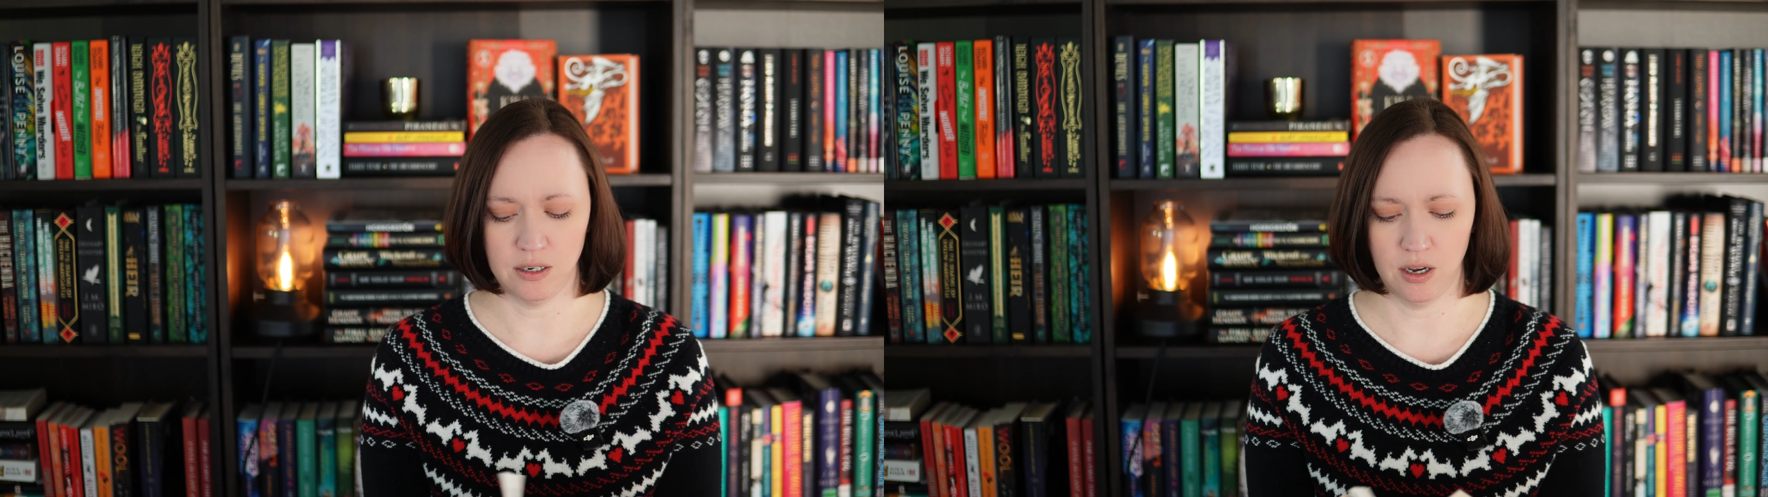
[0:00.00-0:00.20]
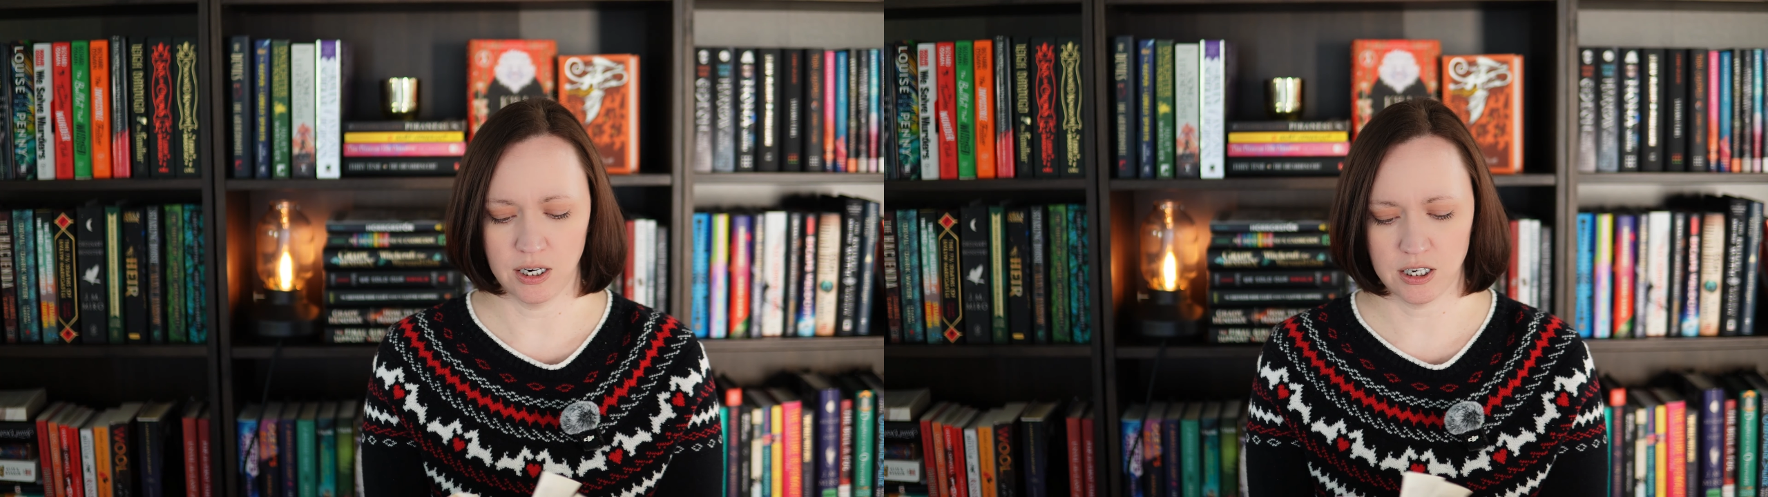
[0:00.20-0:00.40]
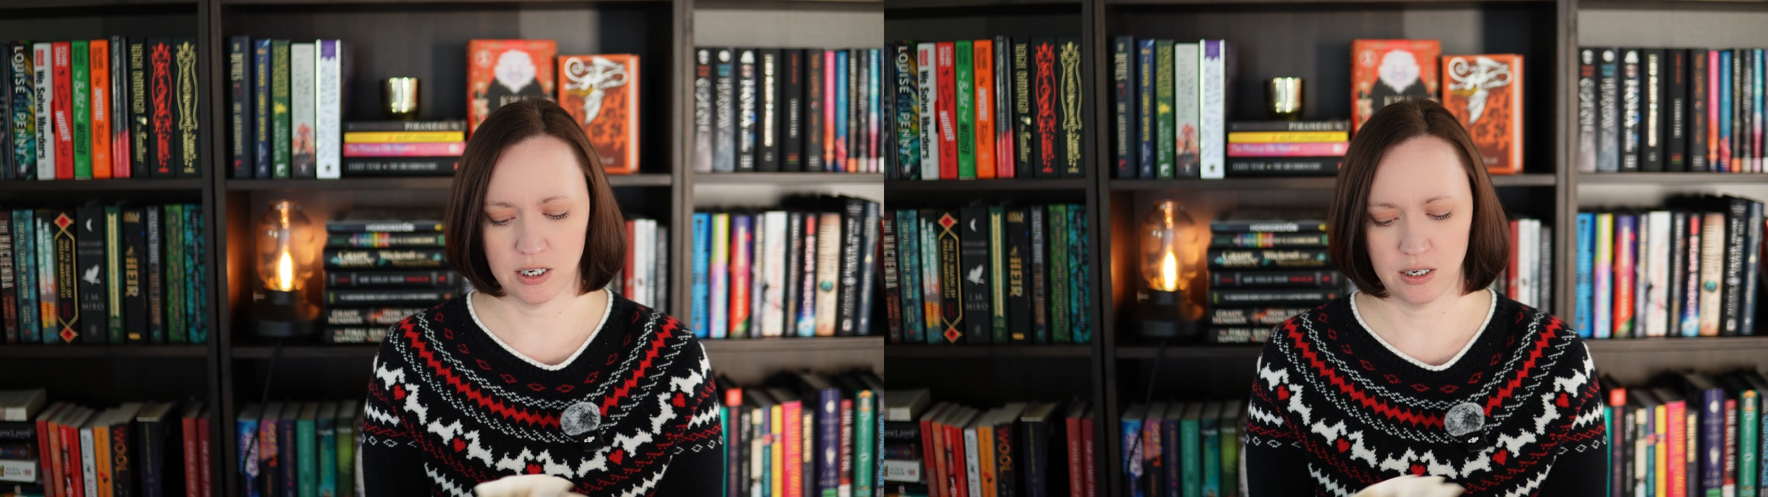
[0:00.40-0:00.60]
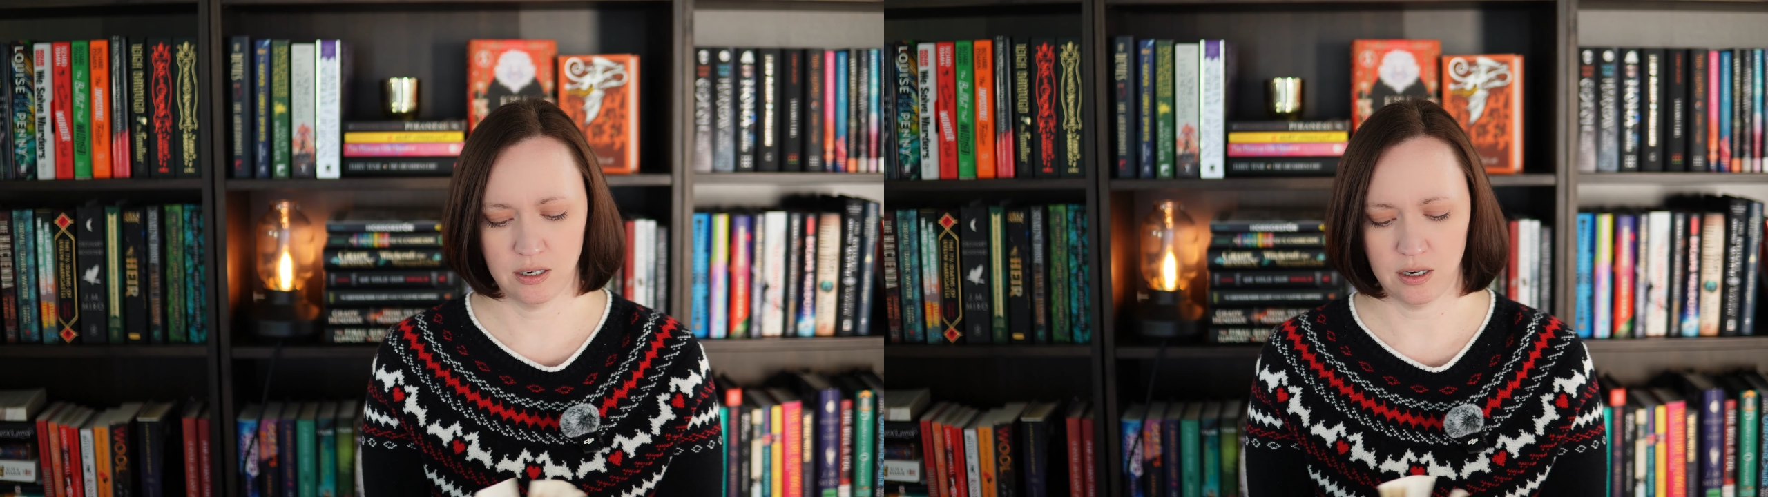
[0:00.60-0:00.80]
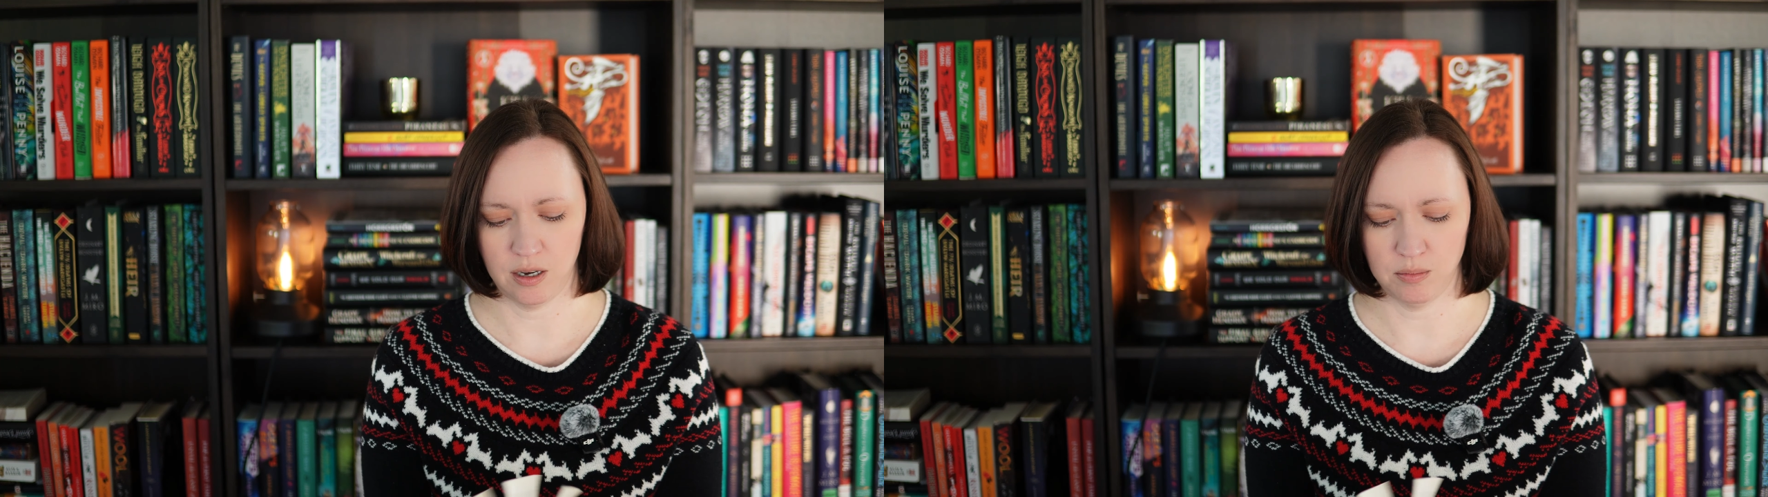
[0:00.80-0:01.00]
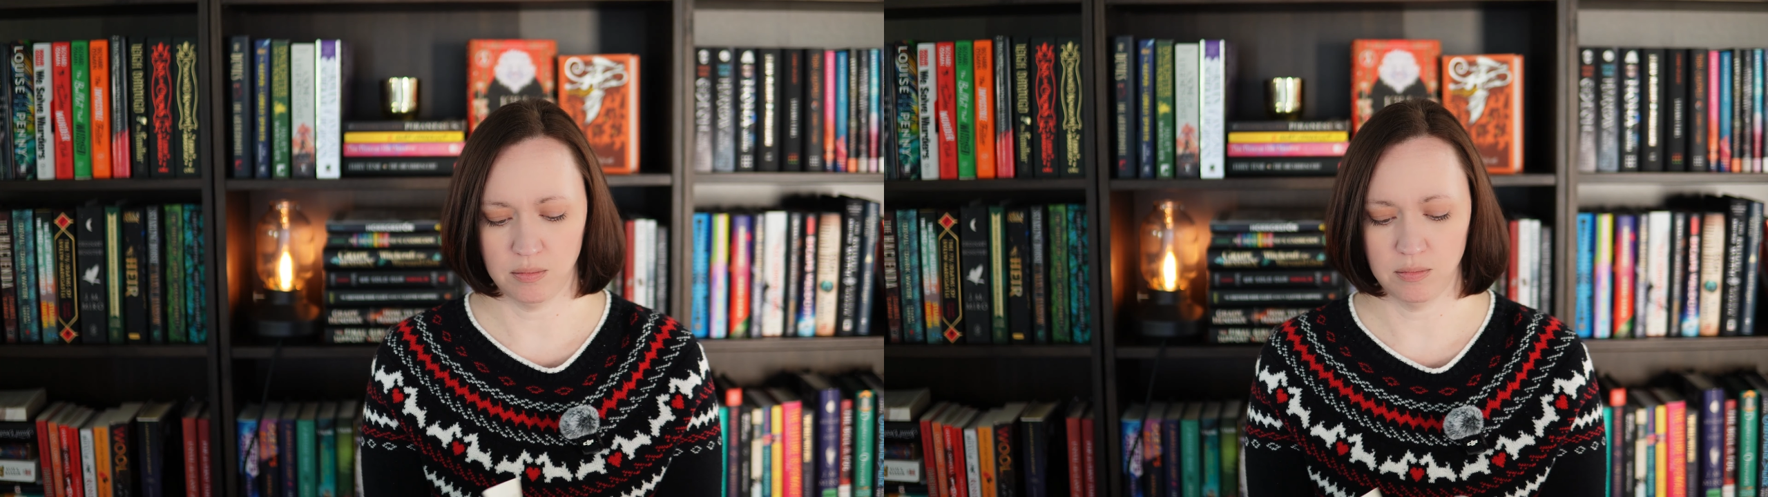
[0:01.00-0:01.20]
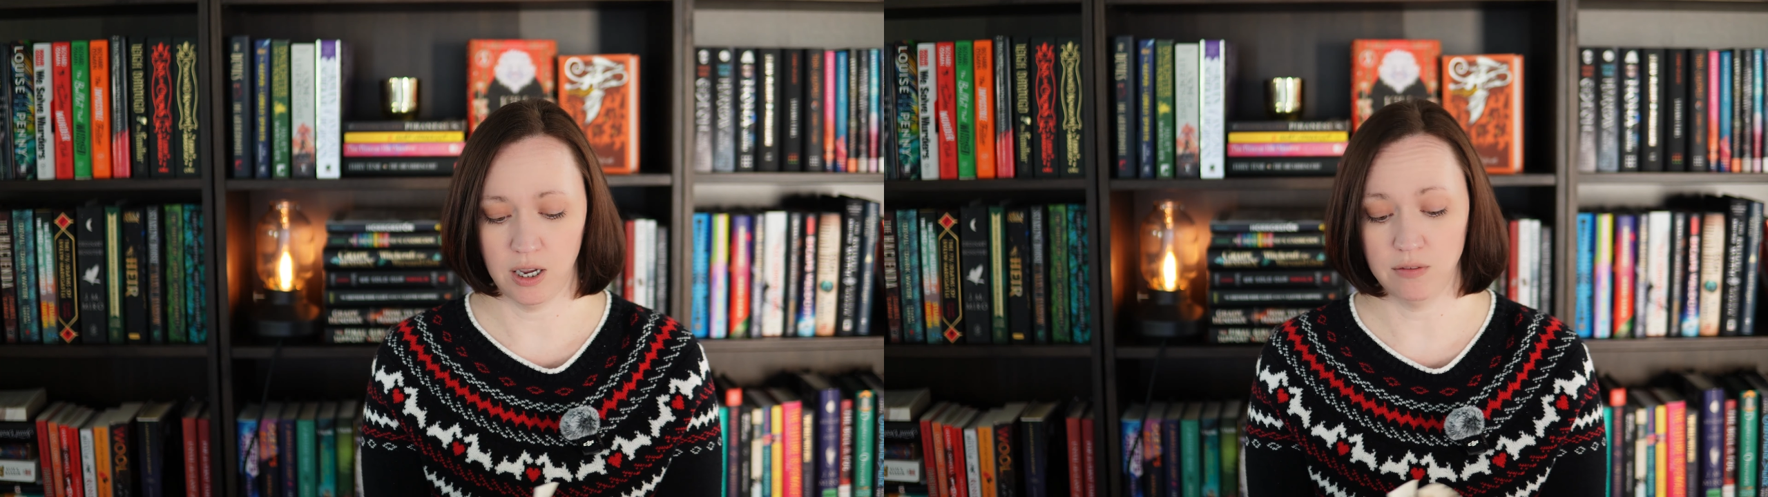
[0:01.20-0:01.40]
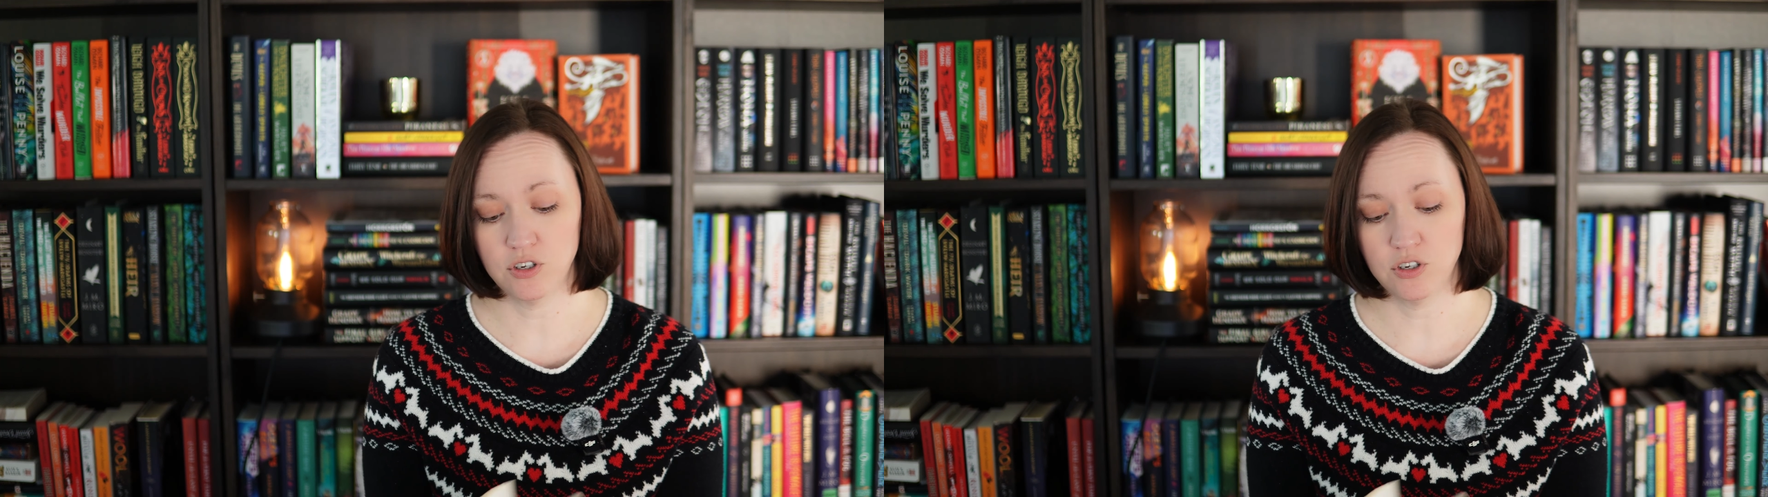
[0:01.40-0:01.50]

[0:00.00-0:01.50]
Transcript: not love.